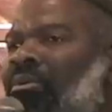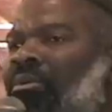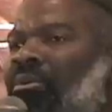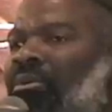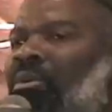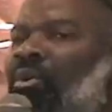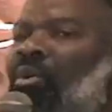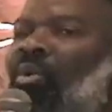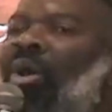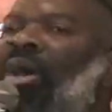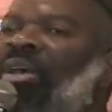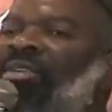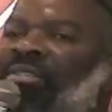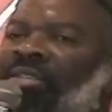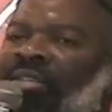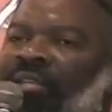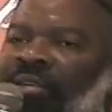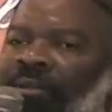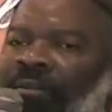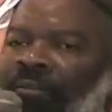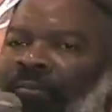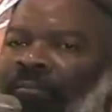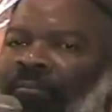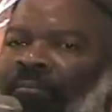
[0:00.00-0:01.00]
Who was he?
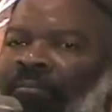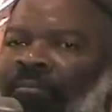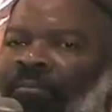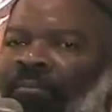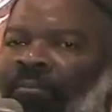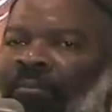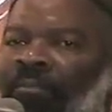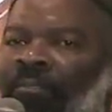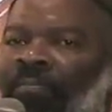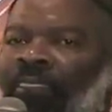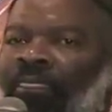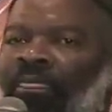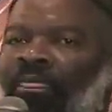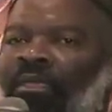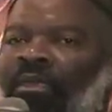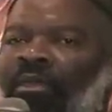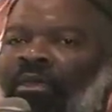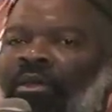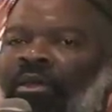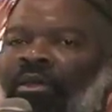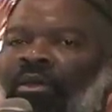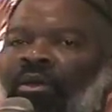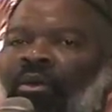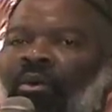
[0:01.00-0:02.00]

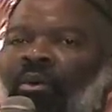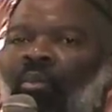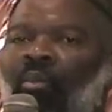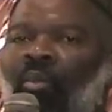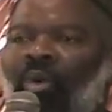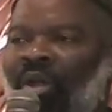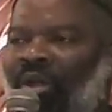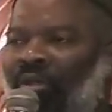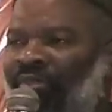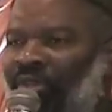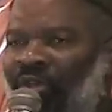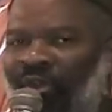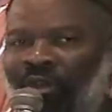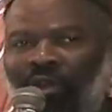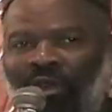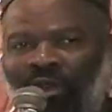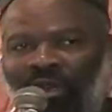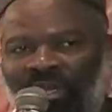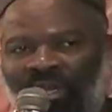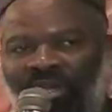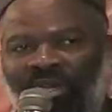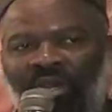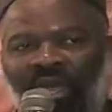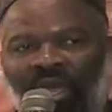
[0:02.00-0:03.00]
One of the
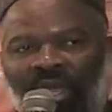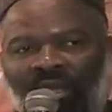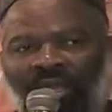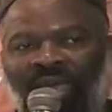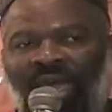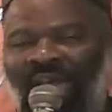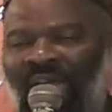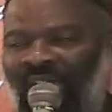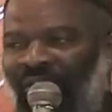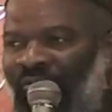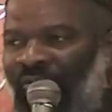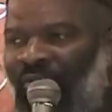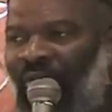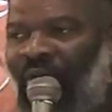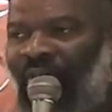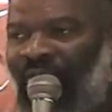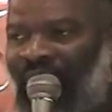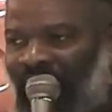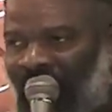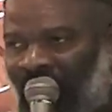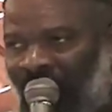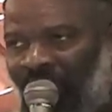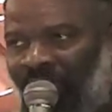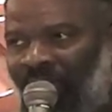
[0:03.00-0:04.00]
earlier
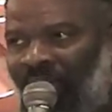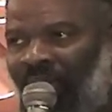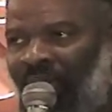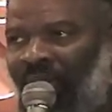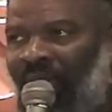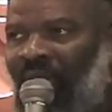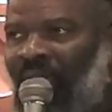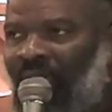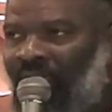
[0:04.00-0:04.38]
converts to